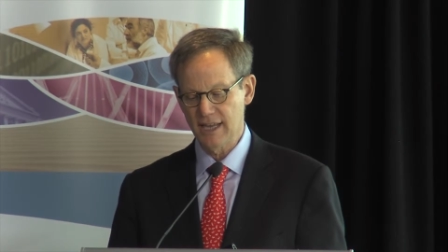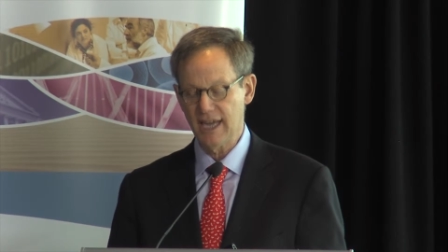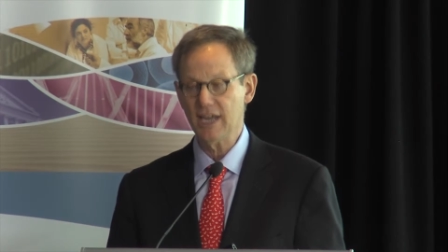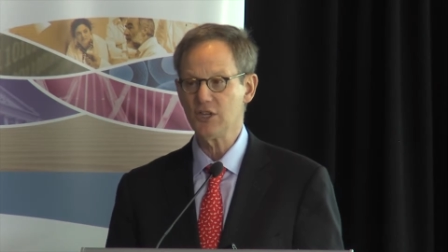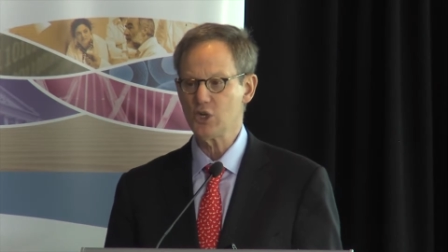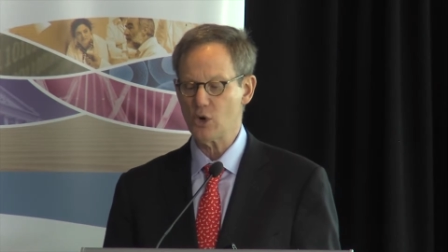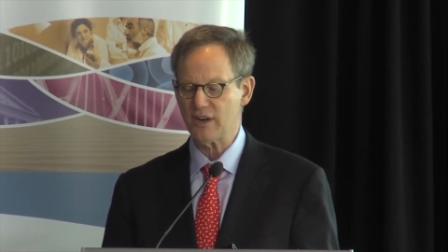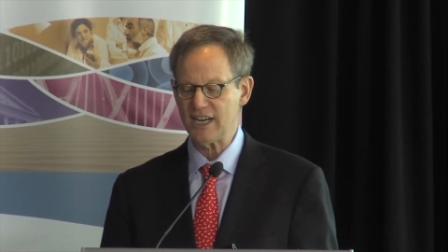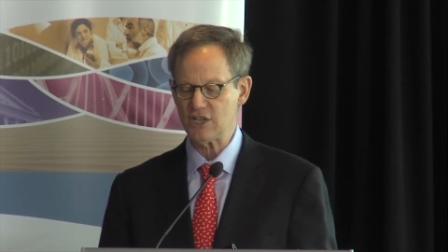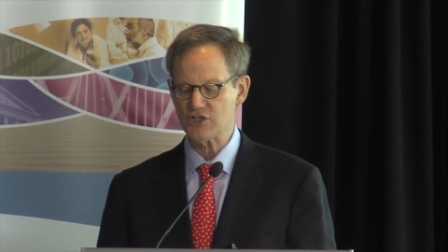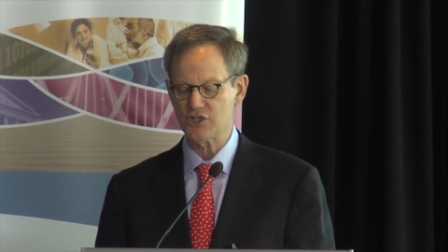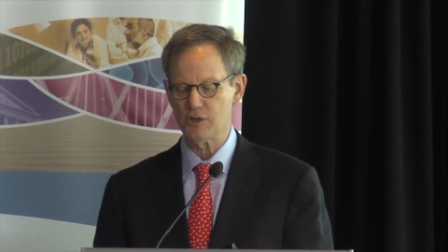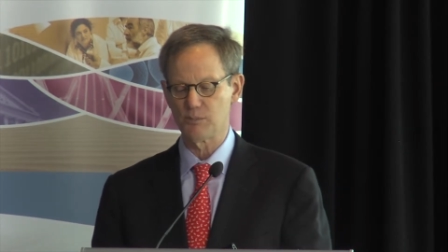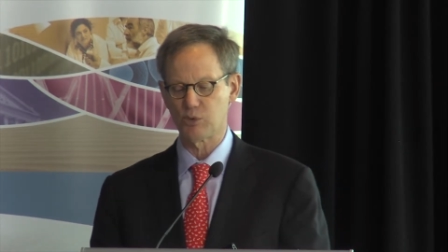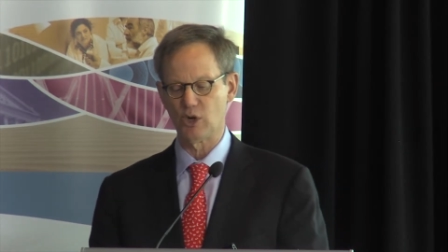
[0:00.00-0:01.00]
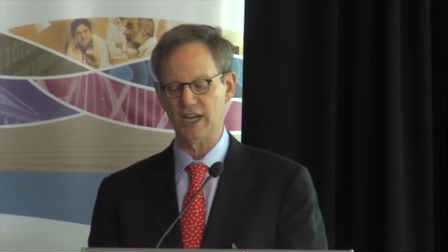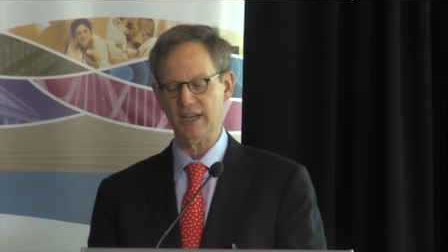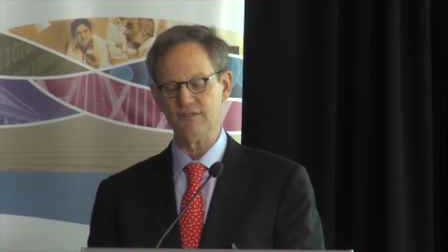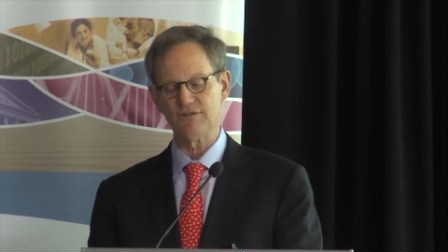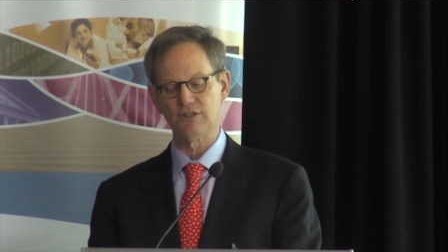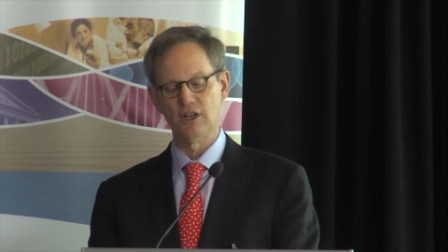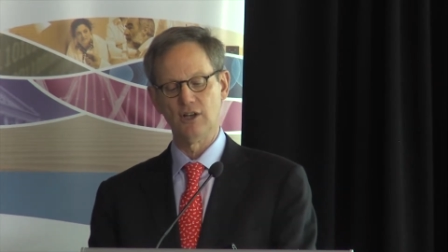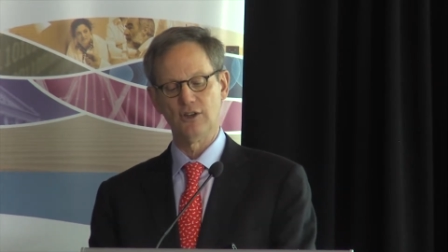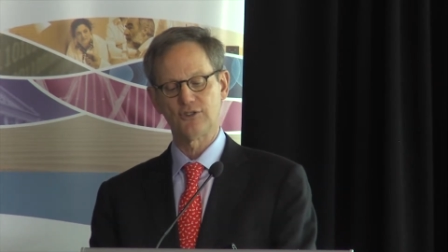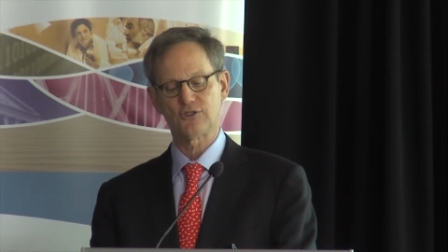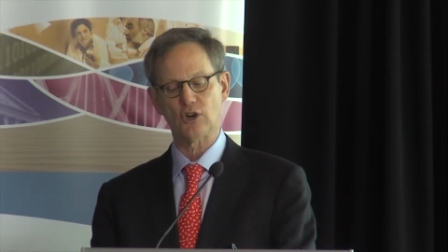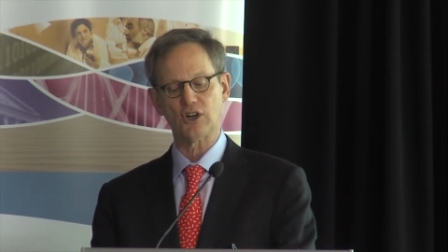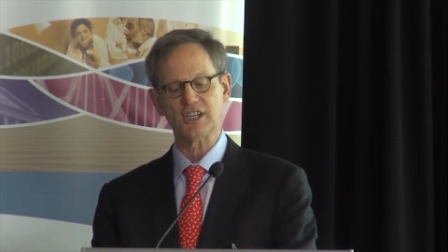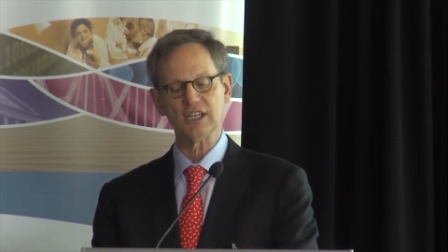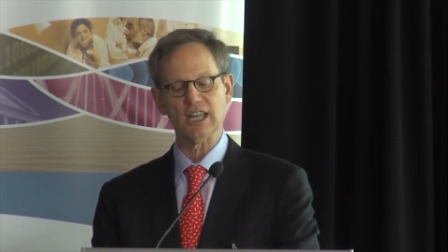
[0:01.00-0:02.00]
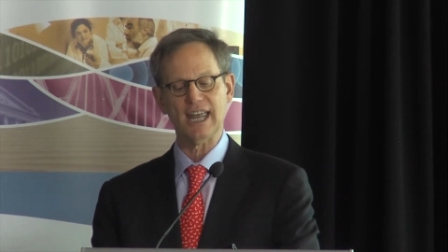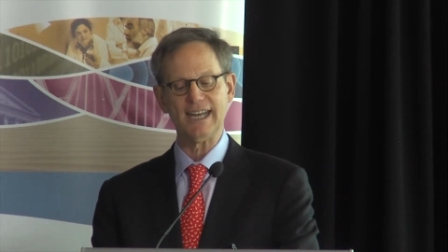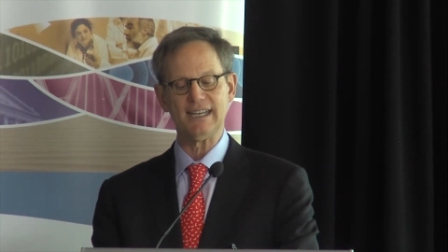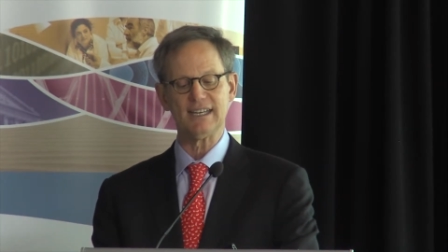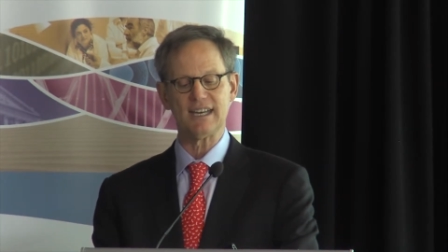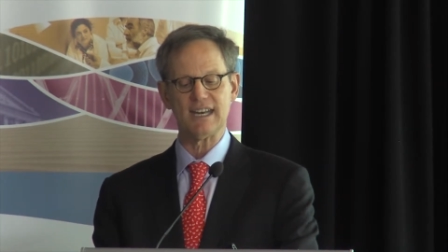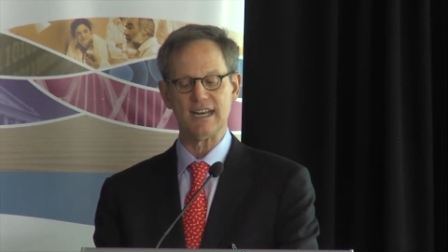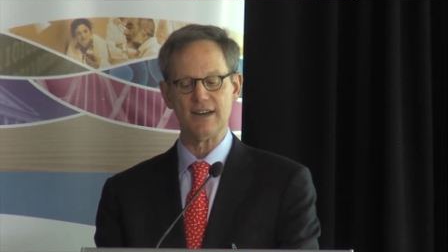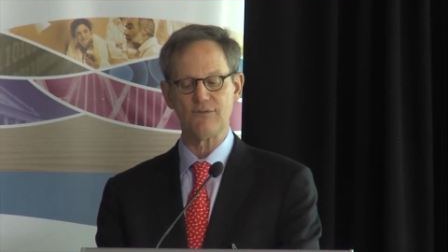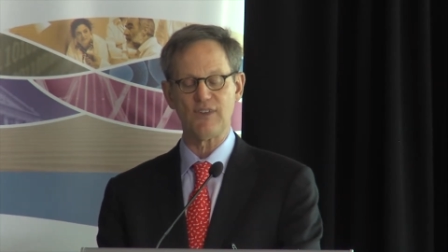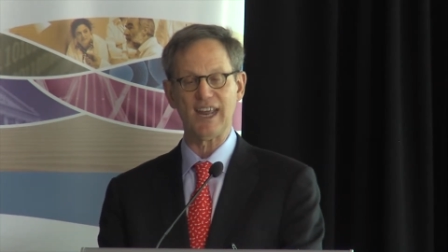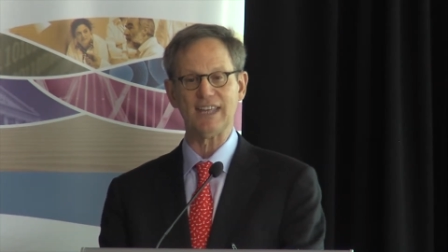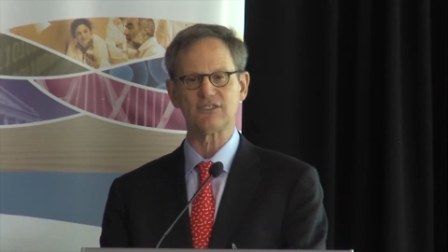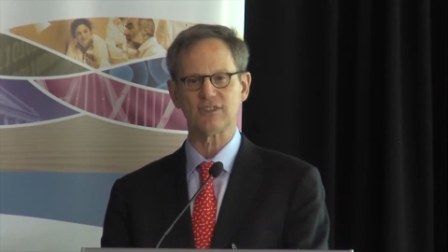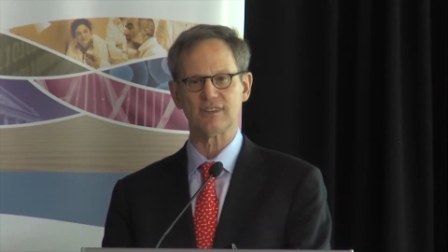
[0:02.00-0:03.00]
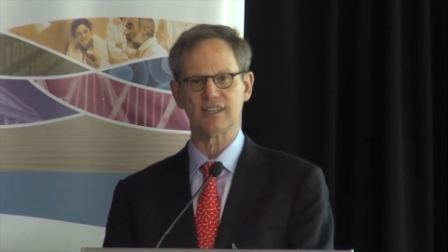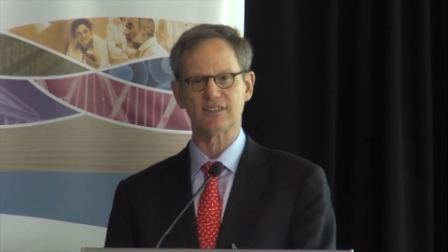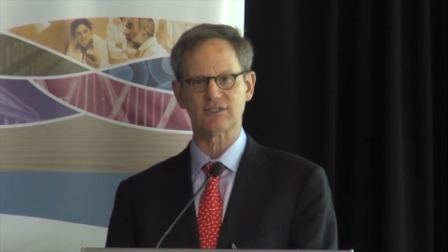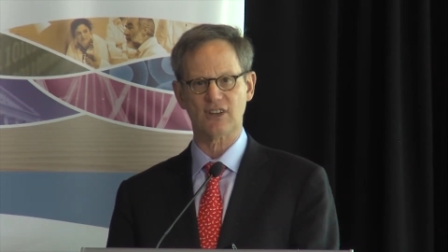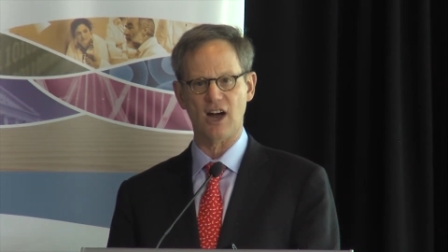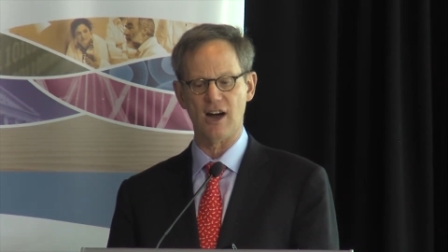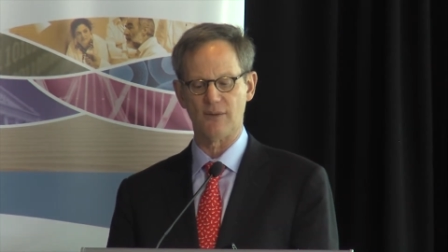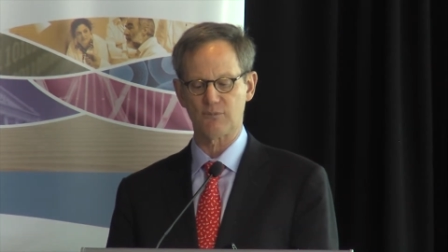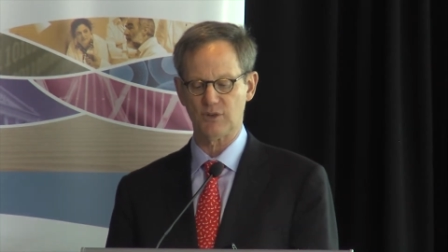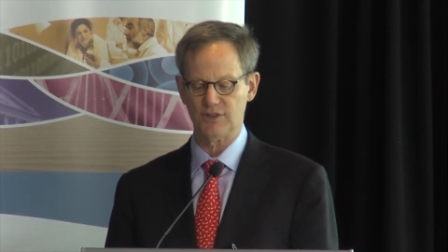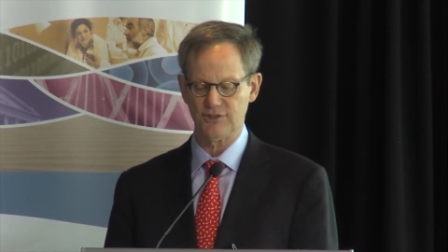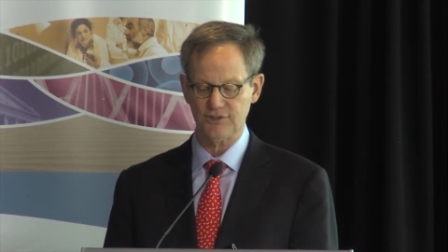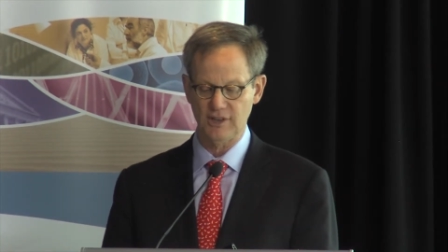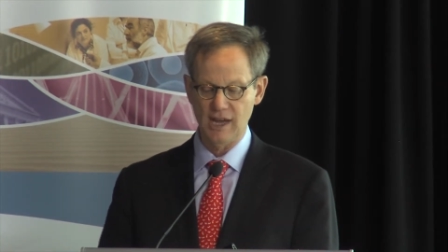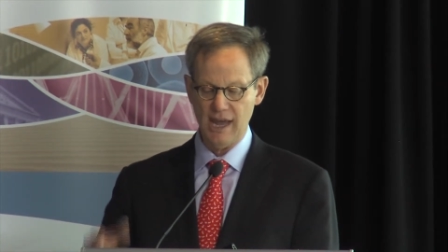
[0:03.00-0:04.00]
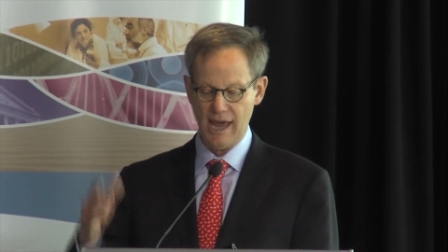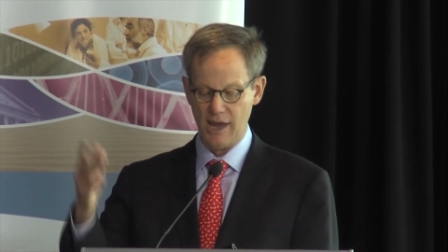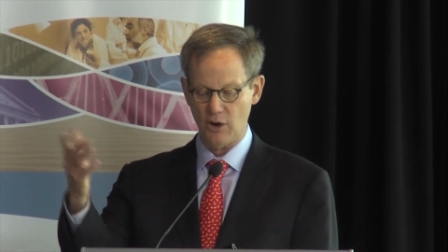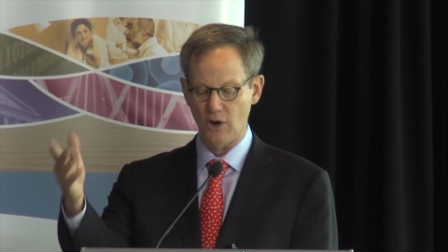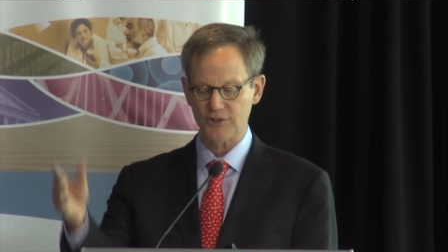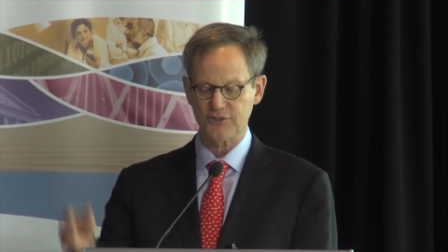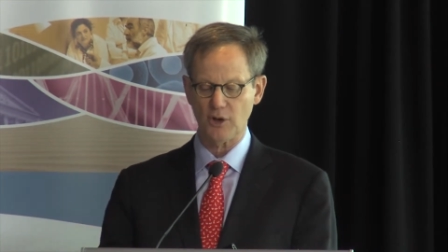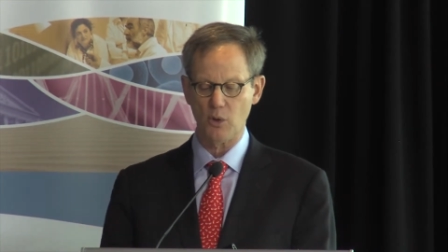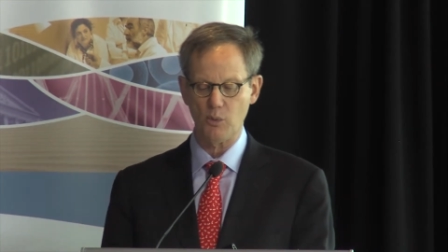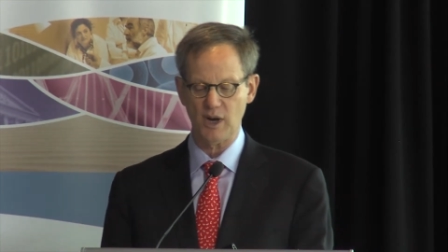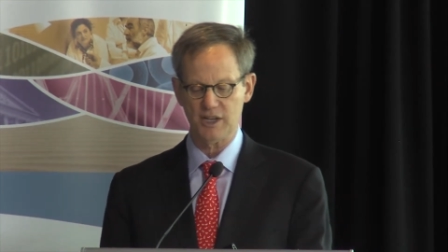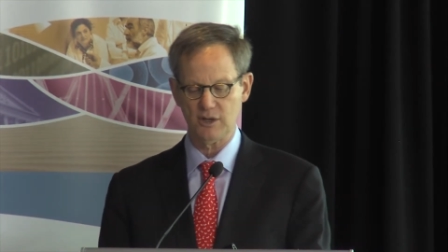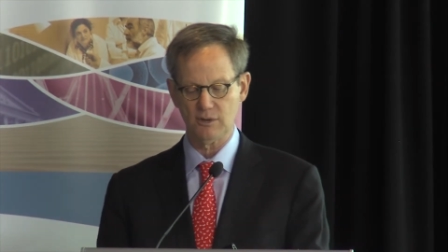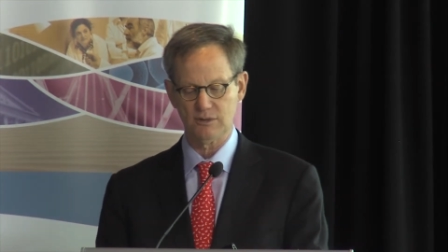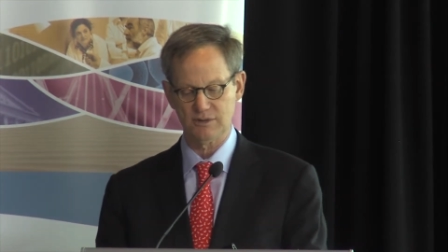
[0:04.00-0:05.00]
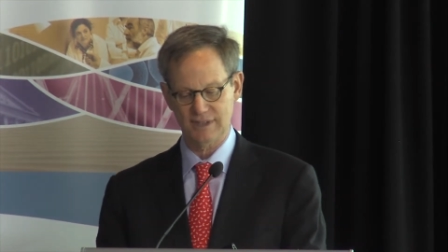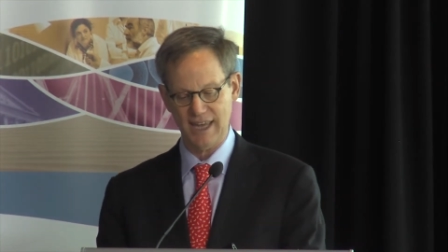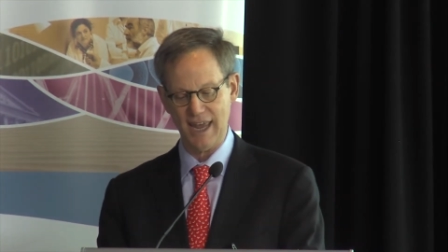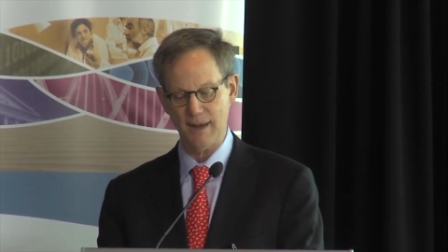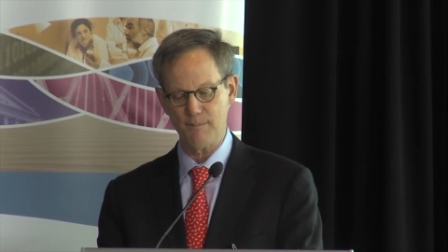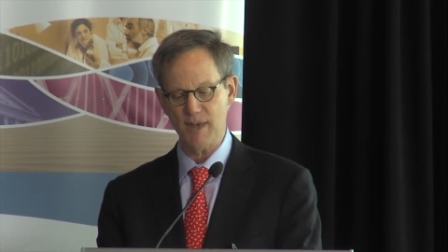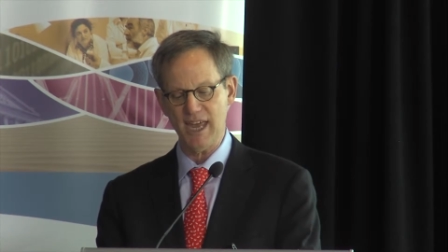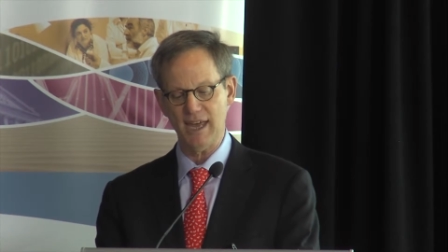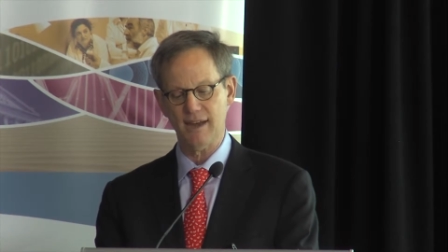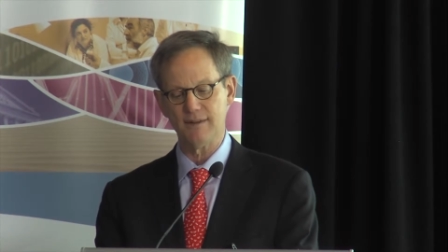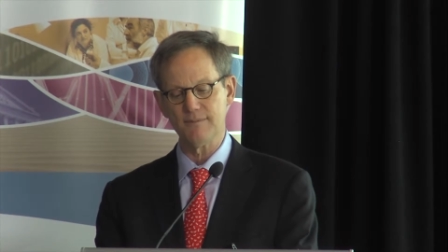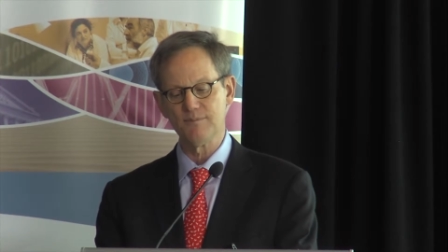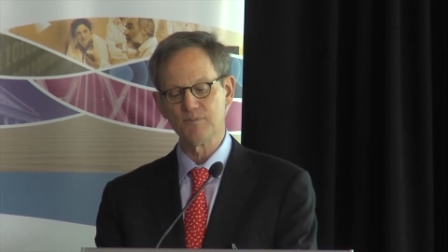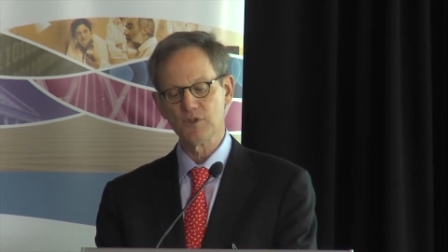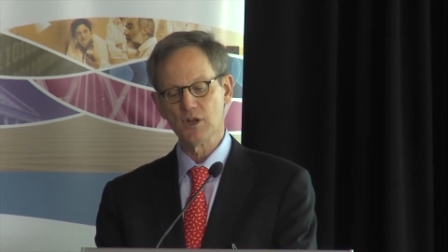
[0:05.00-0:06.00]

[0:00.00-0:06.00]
In your issue brief, circulated in advance of this conference and also when you came in,